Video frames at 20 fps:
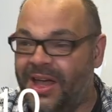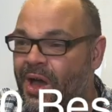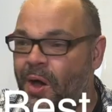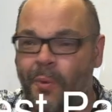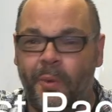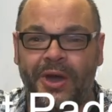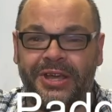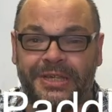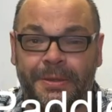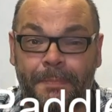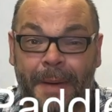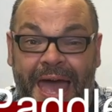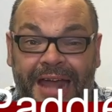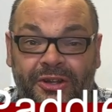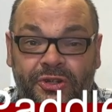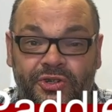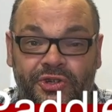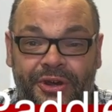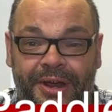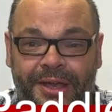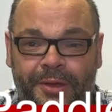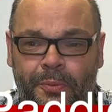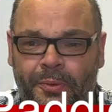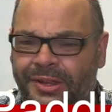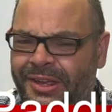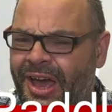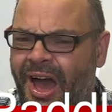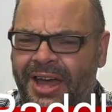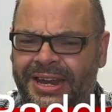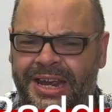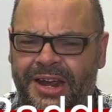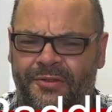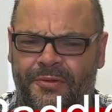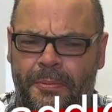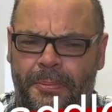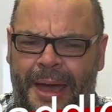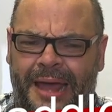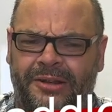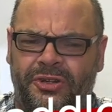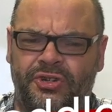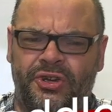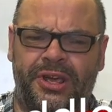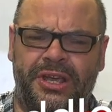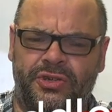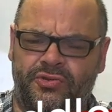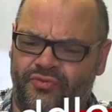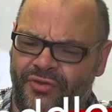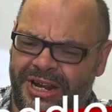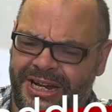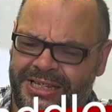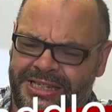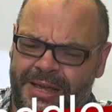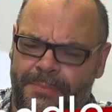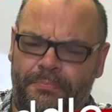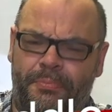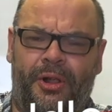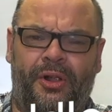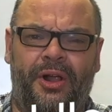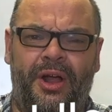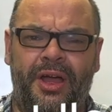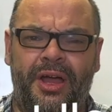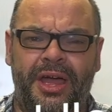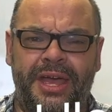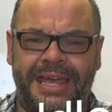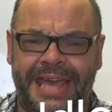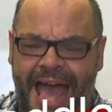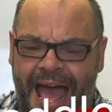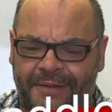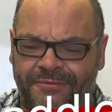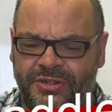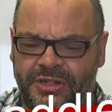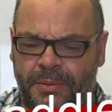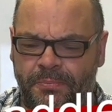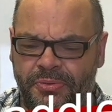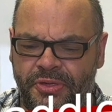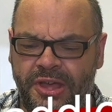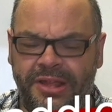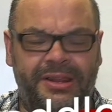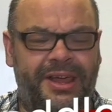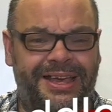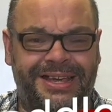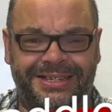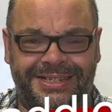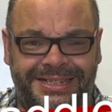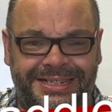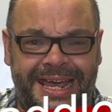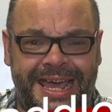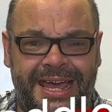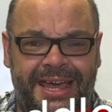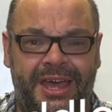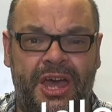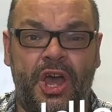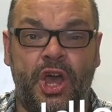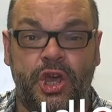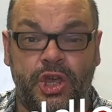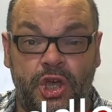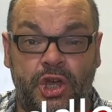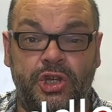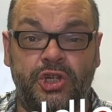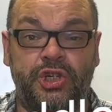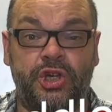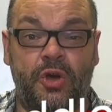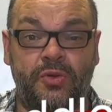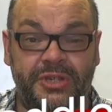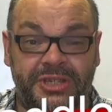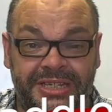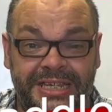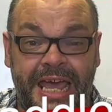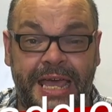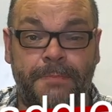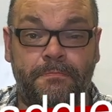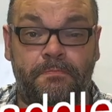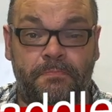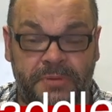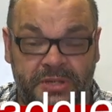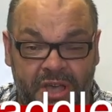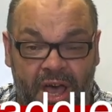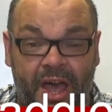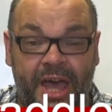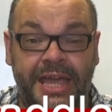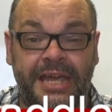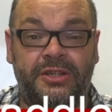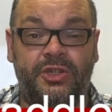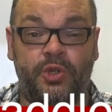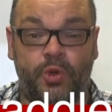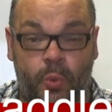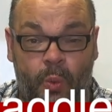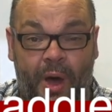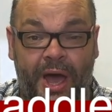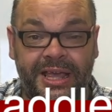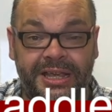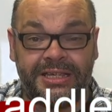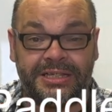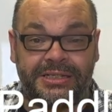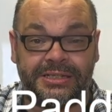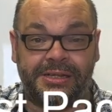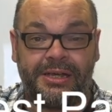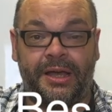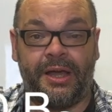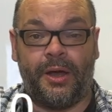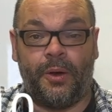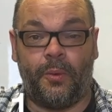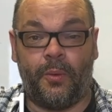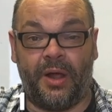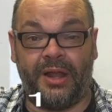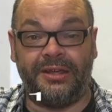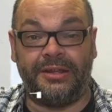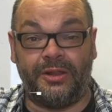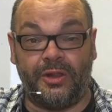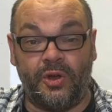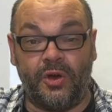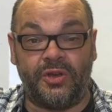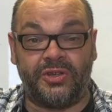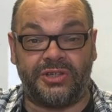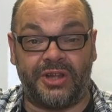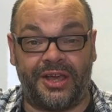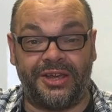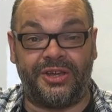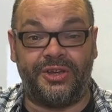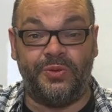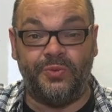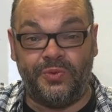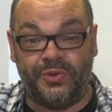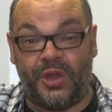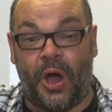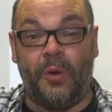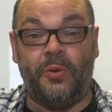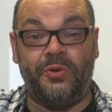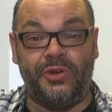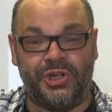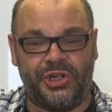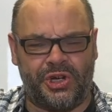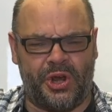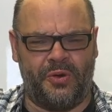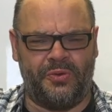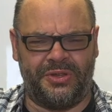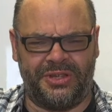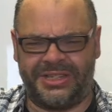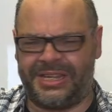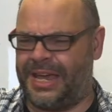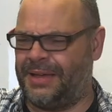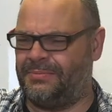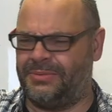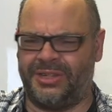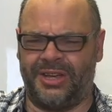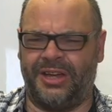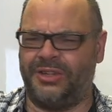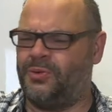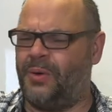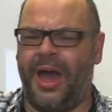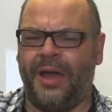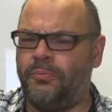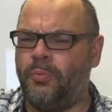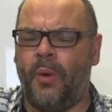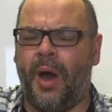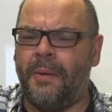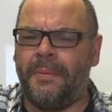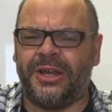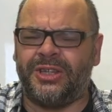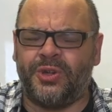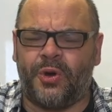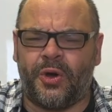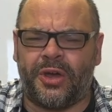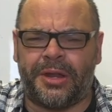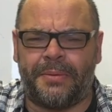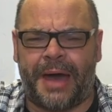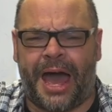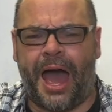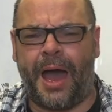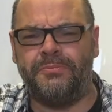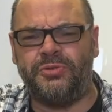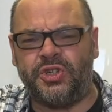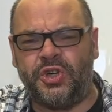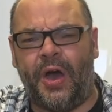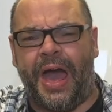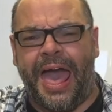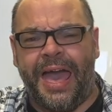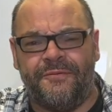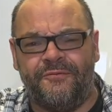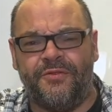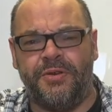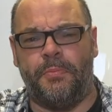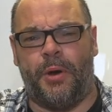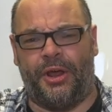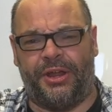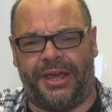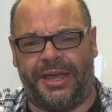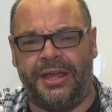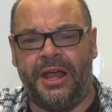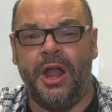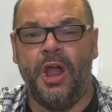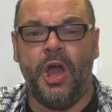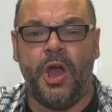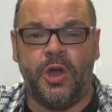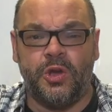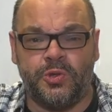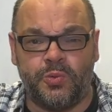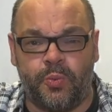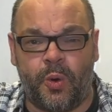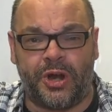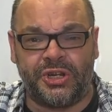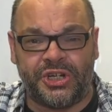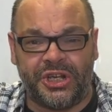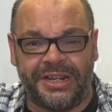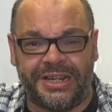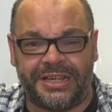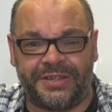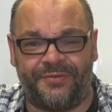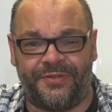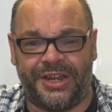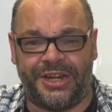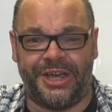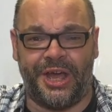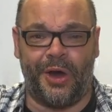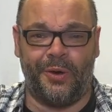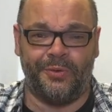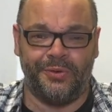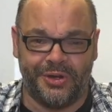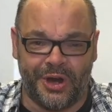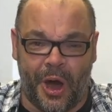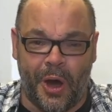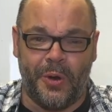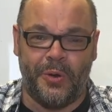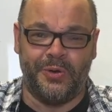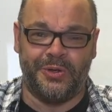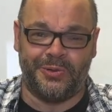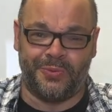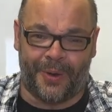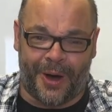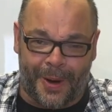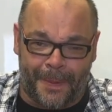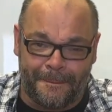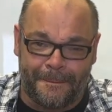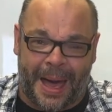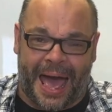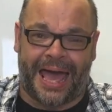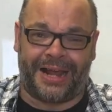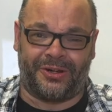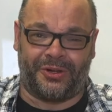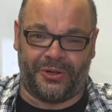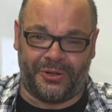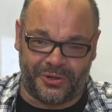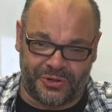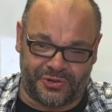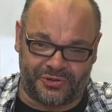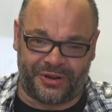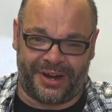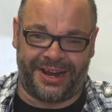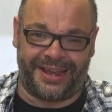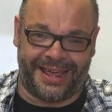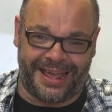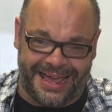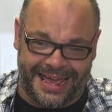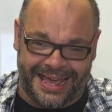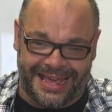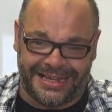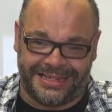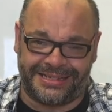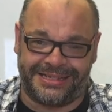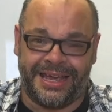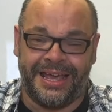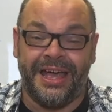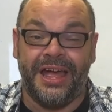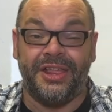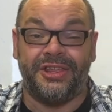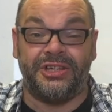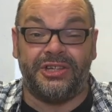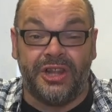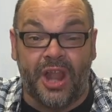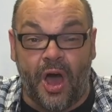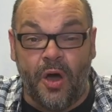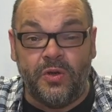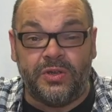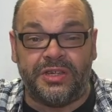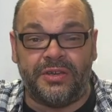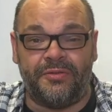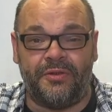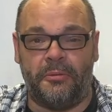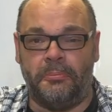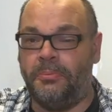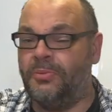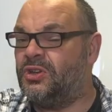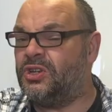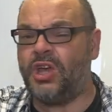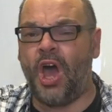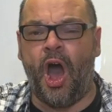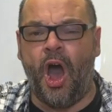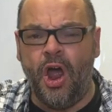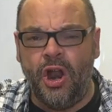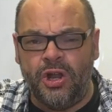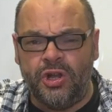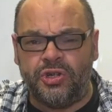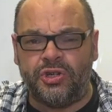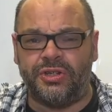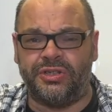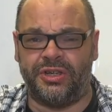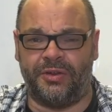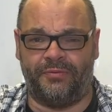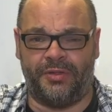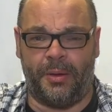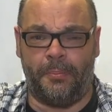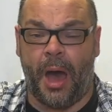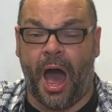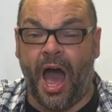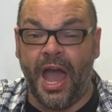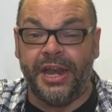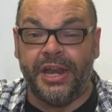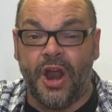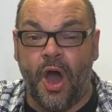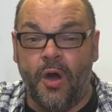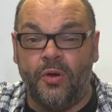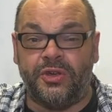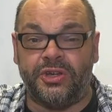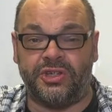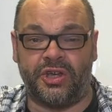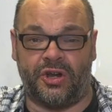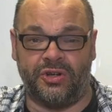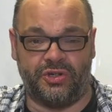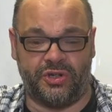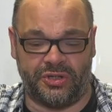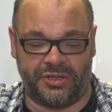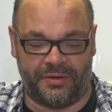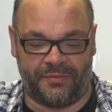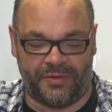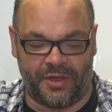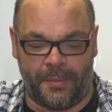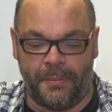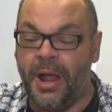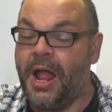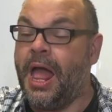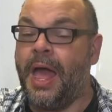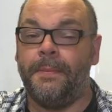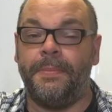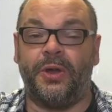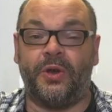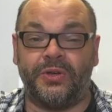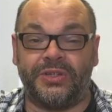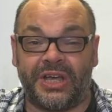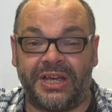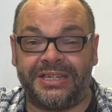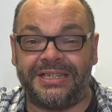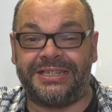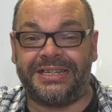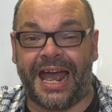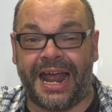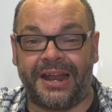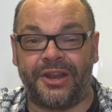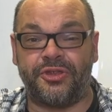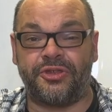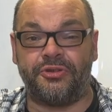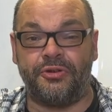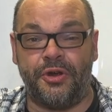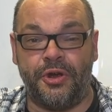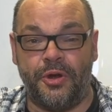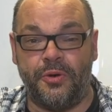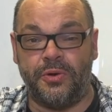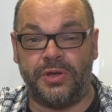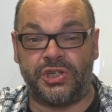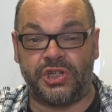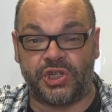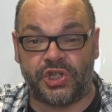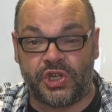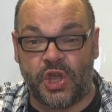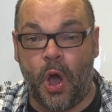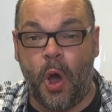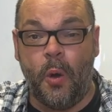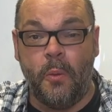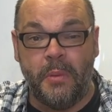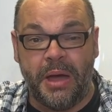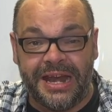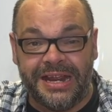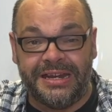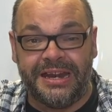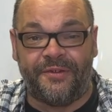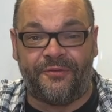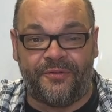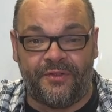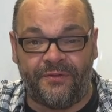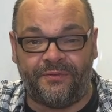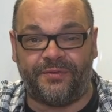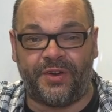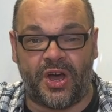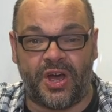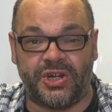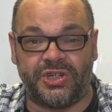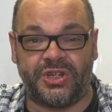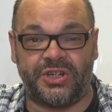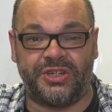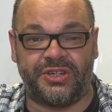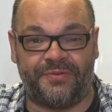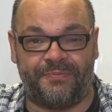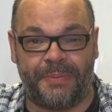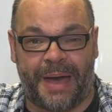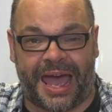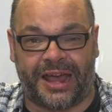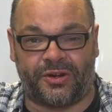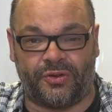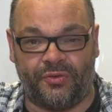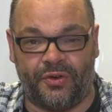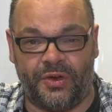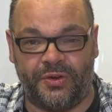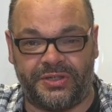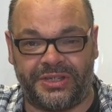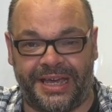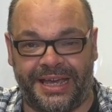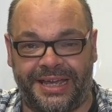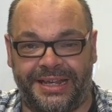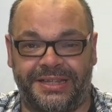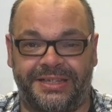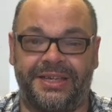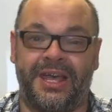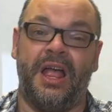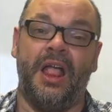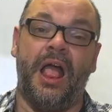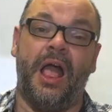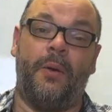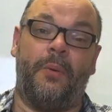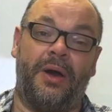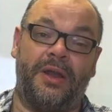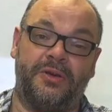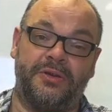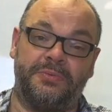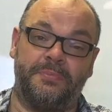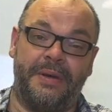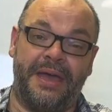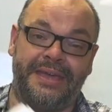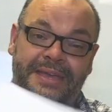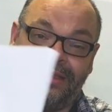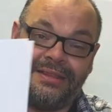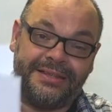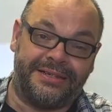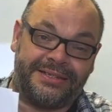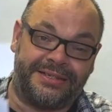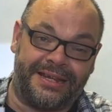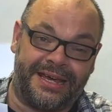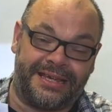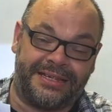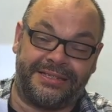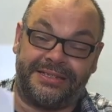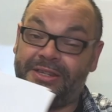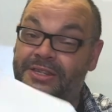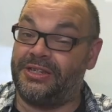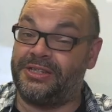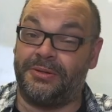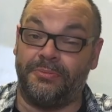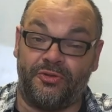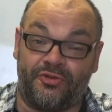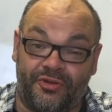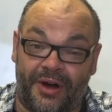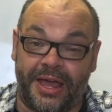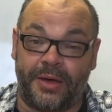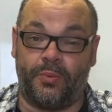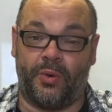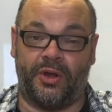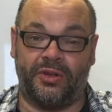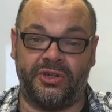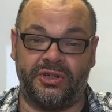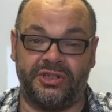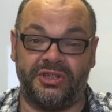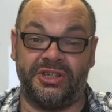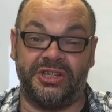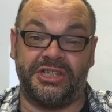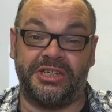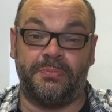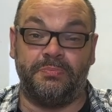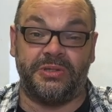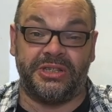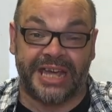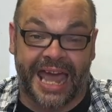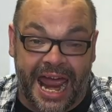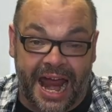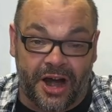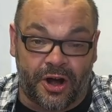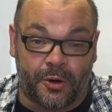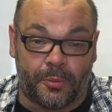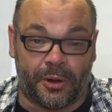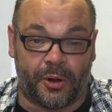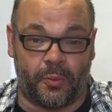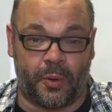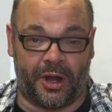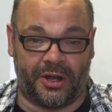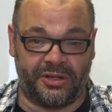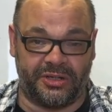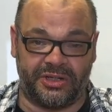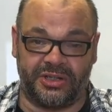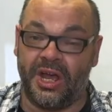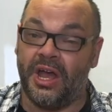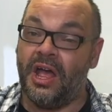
What is a paddle trick? Well, the idea of a paddle trick is really simple. You have something like a stick. You can show the same side twice while it looks like you don't show the same side to What am I talking about? I'm sure everybody who's watching this video knows what a paddle trick is. There's loads of them. There's hundreds of them. I know there's hundreds of them because I sat through so many different versions of paddle routines while I was making this list. There's some great ones. There's some terrible ones.